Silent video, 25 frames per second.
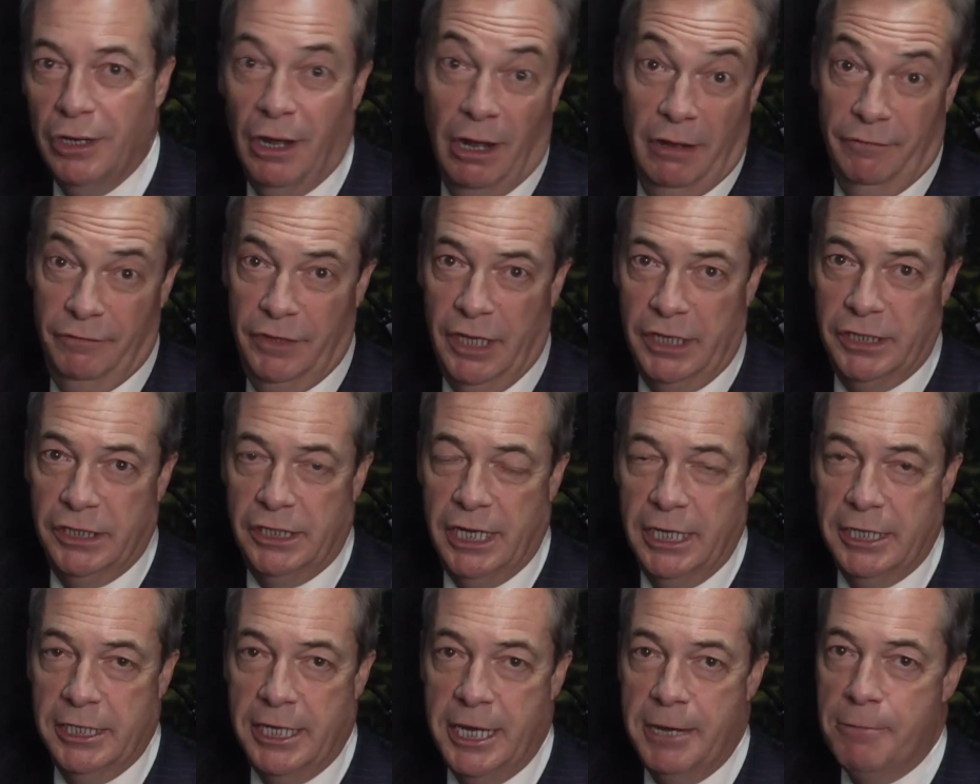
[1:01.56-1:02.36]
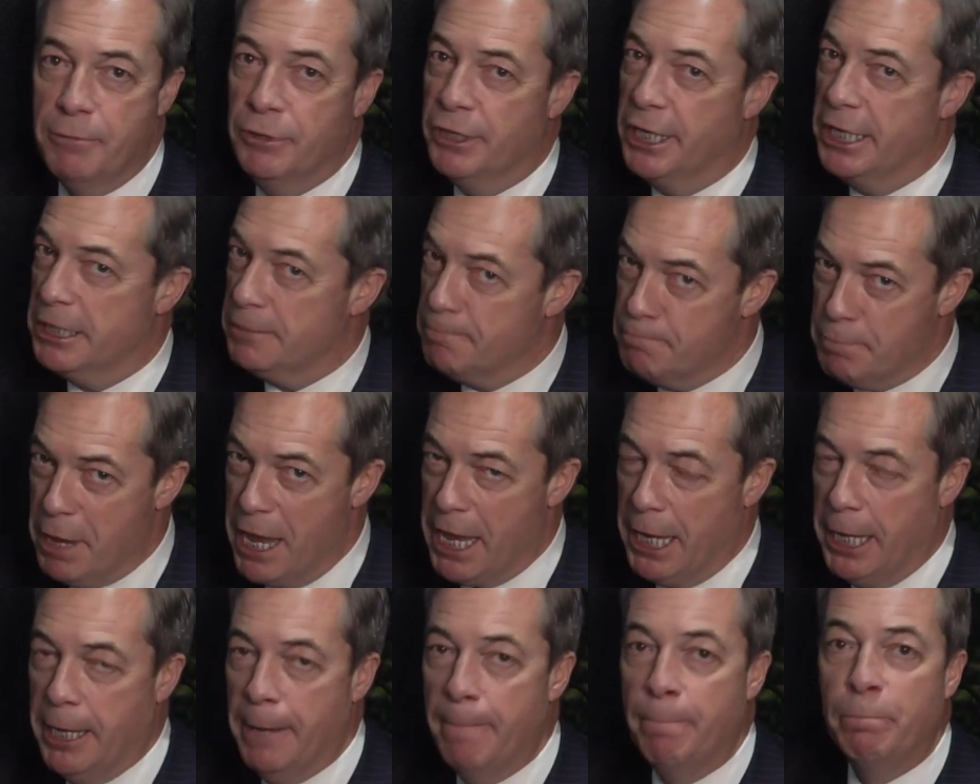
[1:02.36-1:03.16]
of this city with its
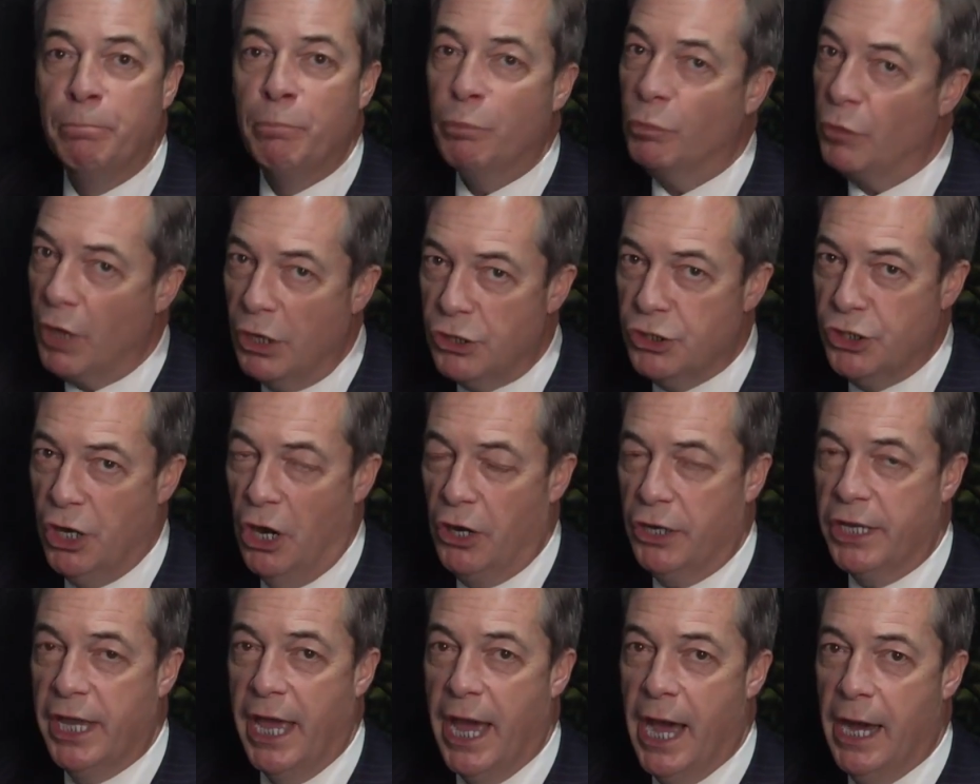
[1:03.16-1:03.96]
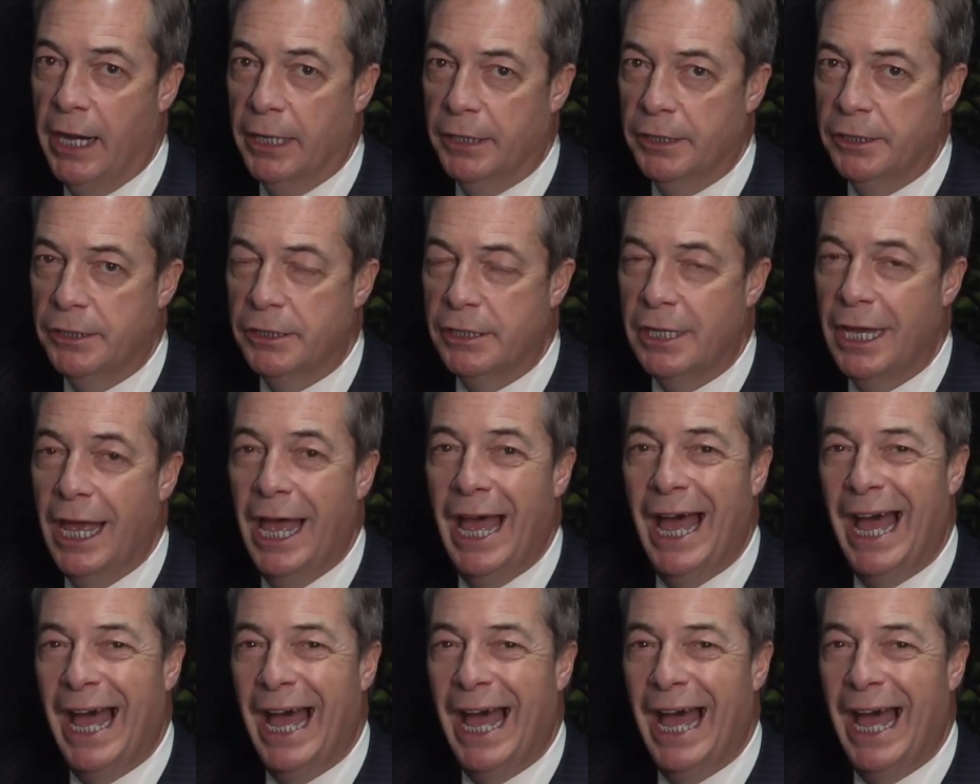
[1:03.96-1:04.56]
big dockyards,